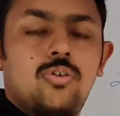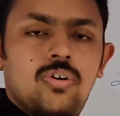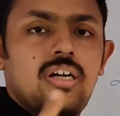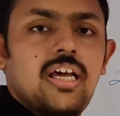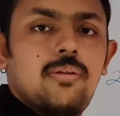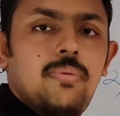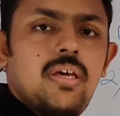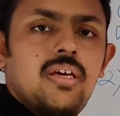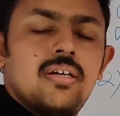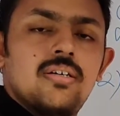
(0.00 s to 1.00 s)
You will tell me.
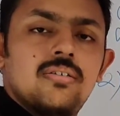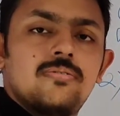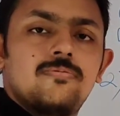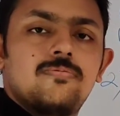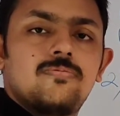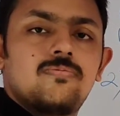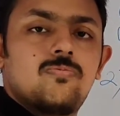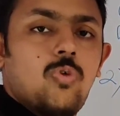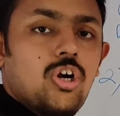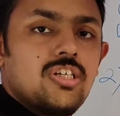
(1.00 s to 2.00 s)

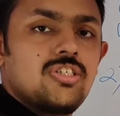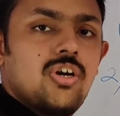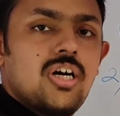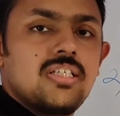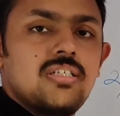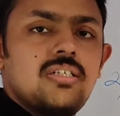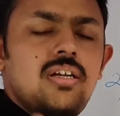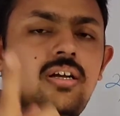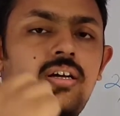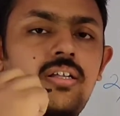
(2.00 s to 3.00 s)
What is your answer?
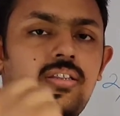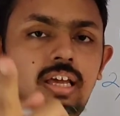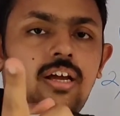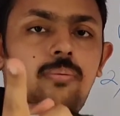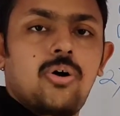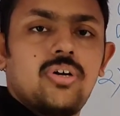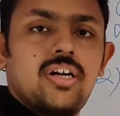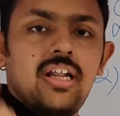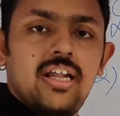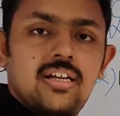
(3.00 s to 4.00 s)
Think about
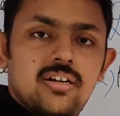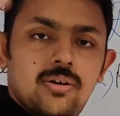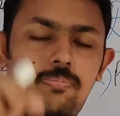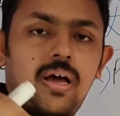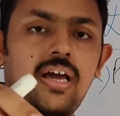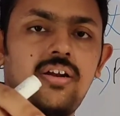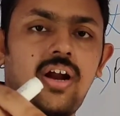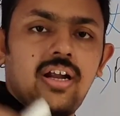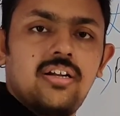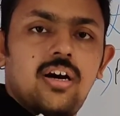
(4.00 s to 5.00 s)
it and reply
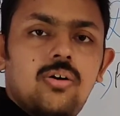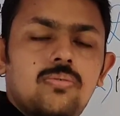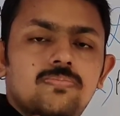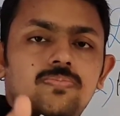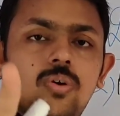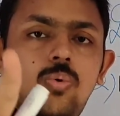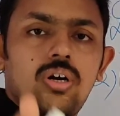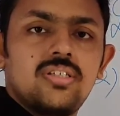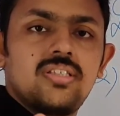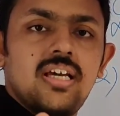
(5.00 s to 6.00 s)
right now. What
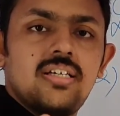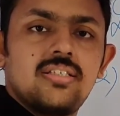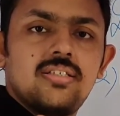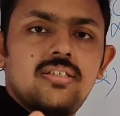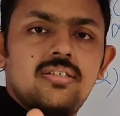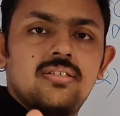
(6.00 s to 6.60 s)
is the answer?